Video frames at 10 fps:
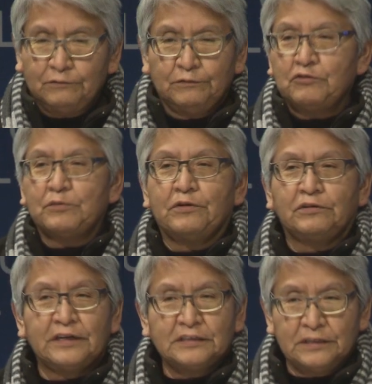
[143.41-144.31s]
We were
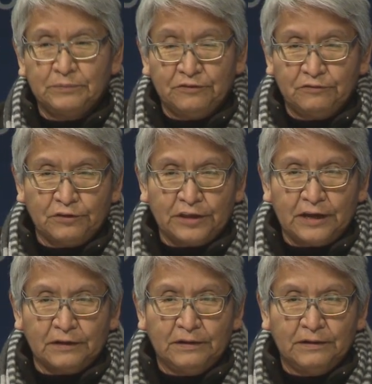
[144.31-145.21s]
protesting before
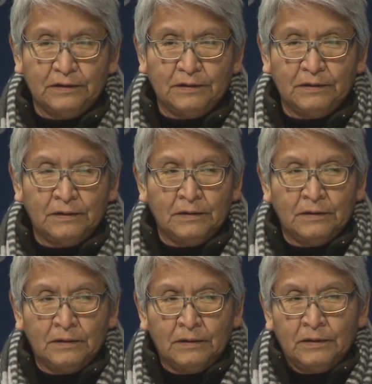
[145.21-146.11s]
that.
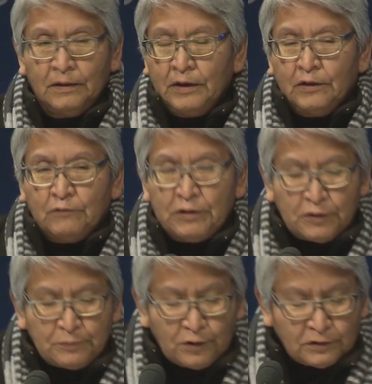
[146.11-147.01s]
We
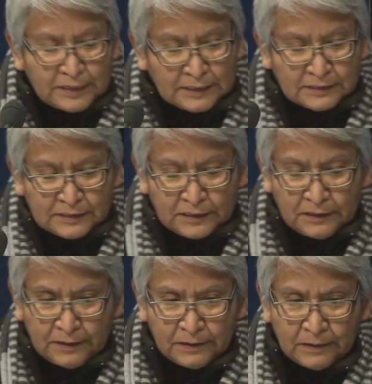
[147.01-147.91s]
were protesting